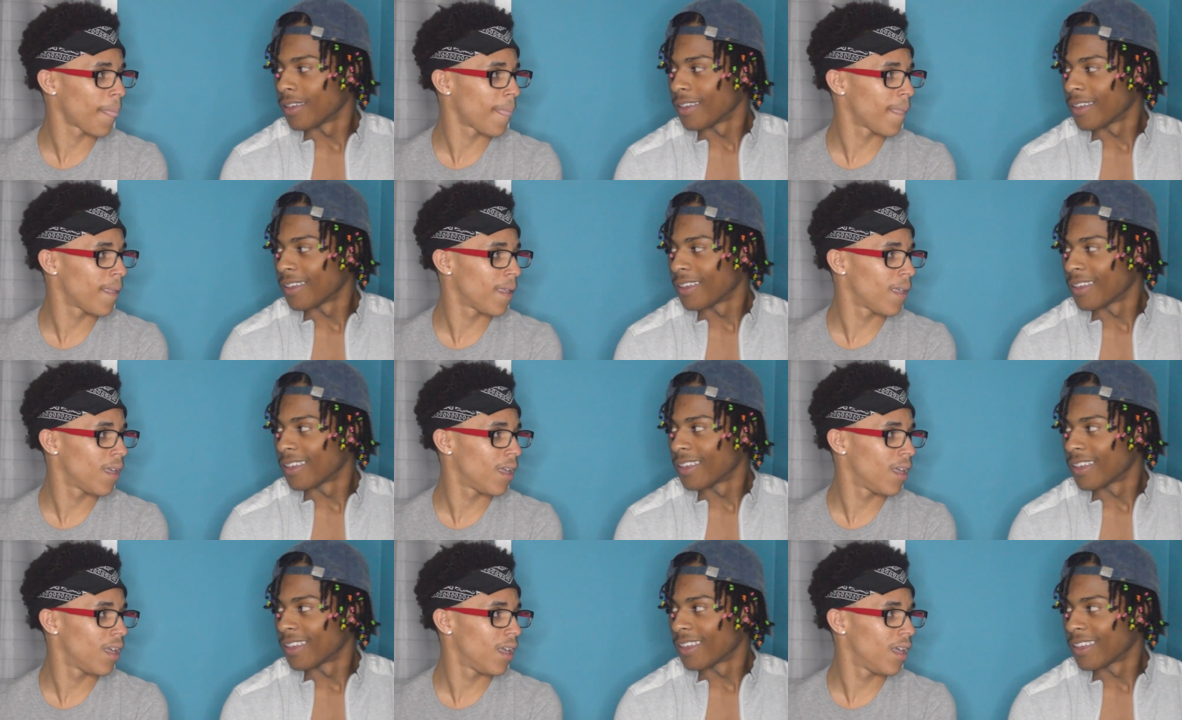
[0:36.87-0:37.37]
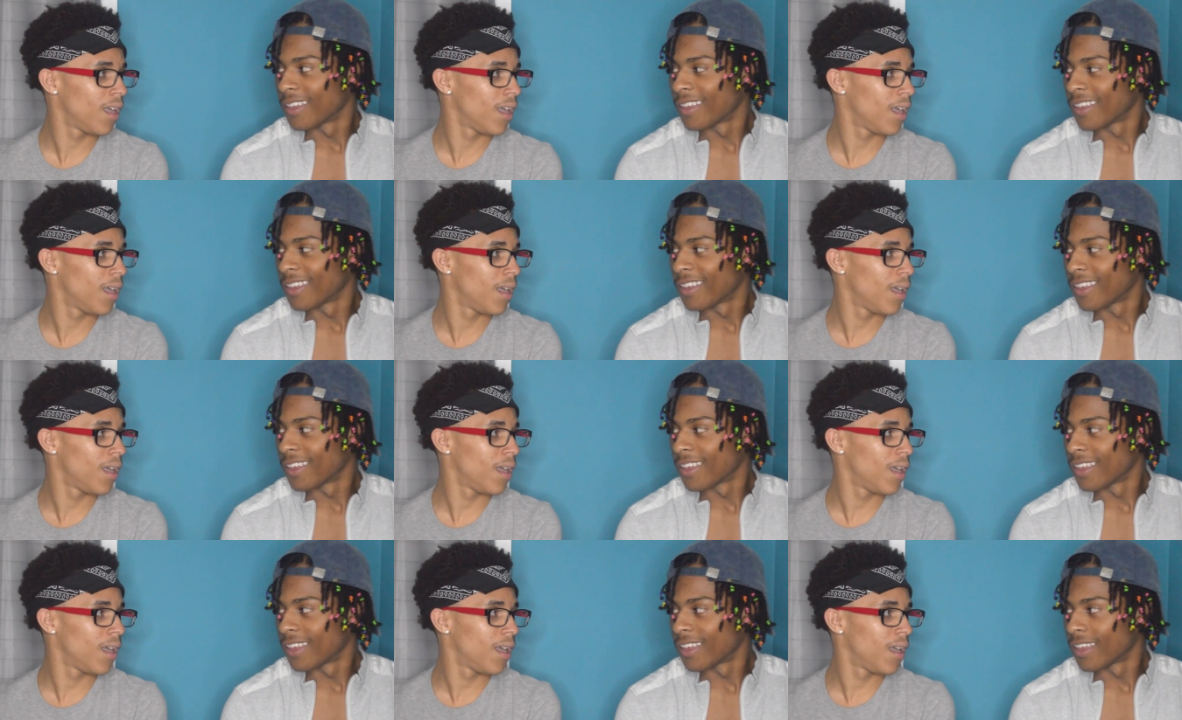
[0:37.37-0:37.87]

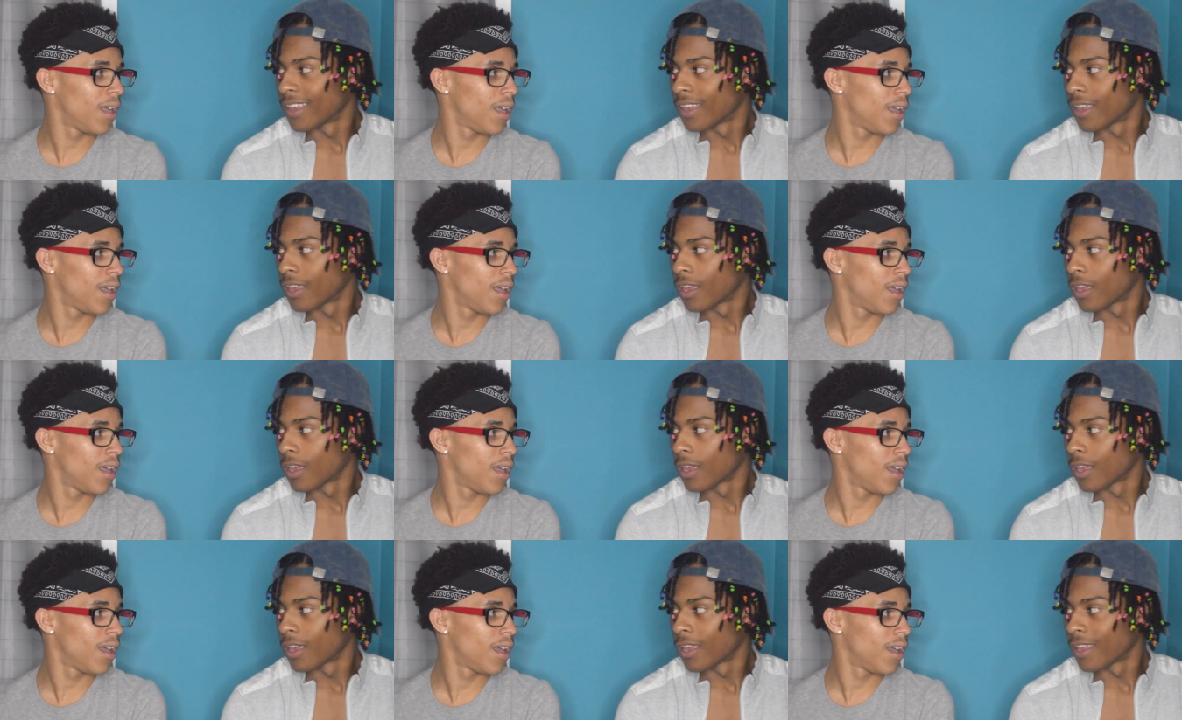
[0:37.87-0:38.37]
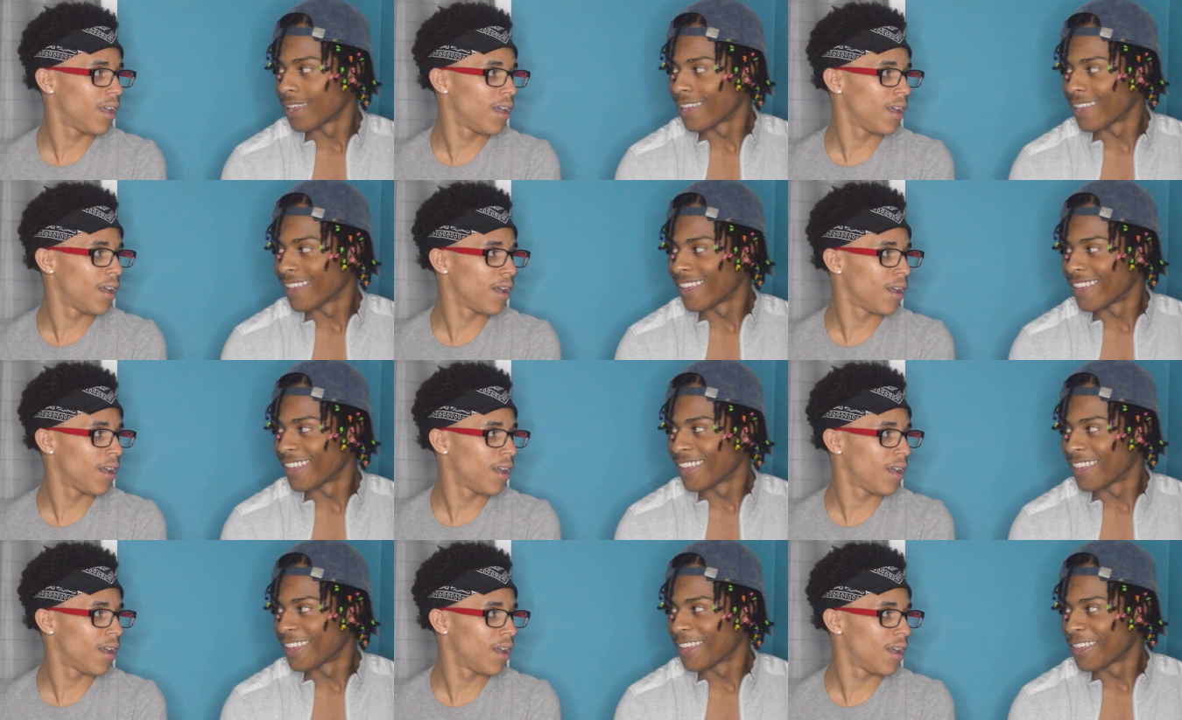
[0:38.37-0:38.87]

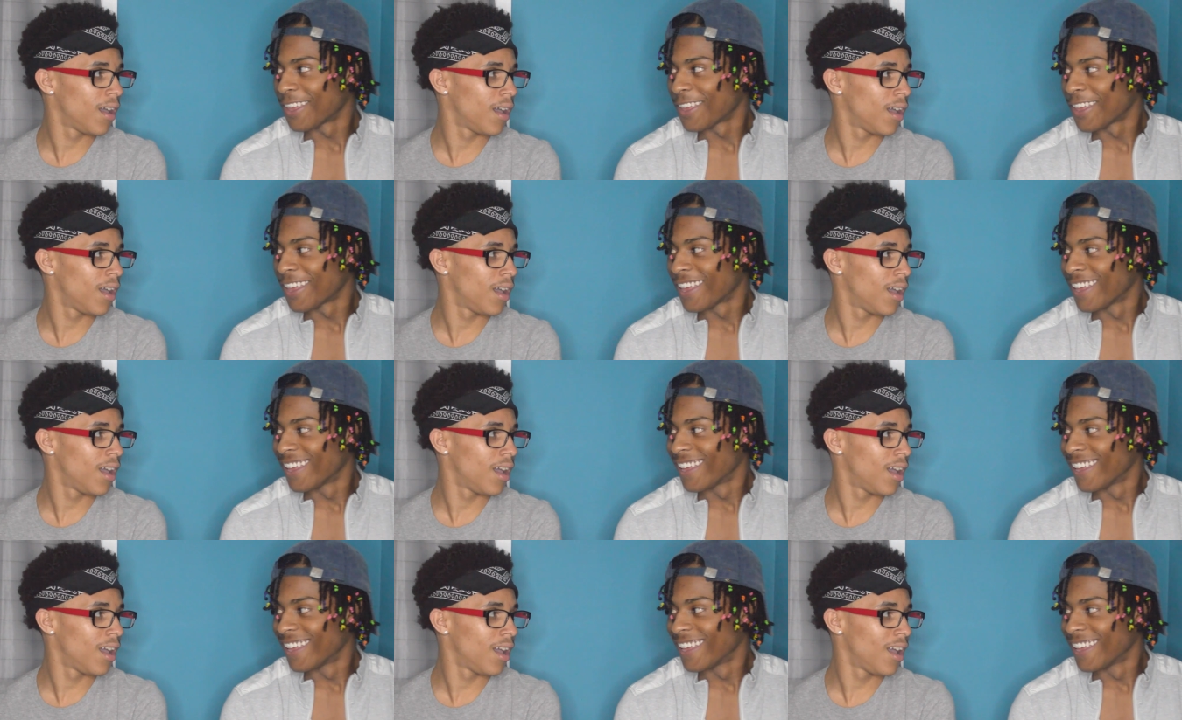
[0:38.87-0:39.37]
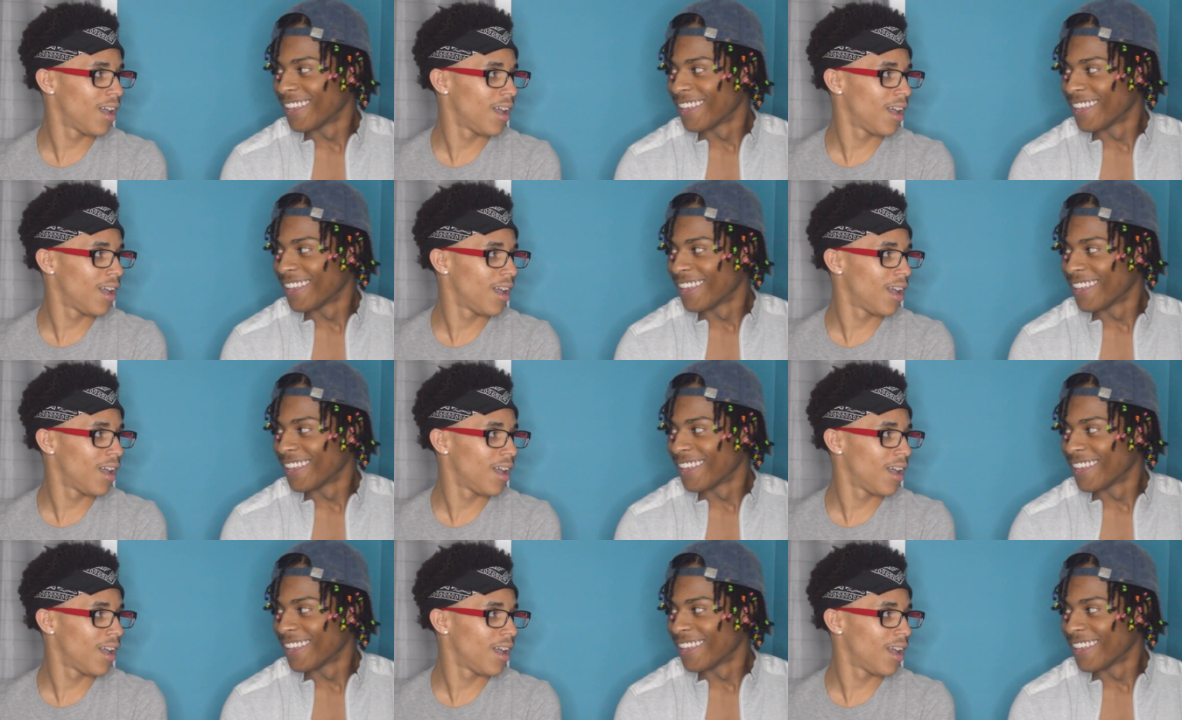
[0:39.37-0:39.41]
No one is speaking in this clip.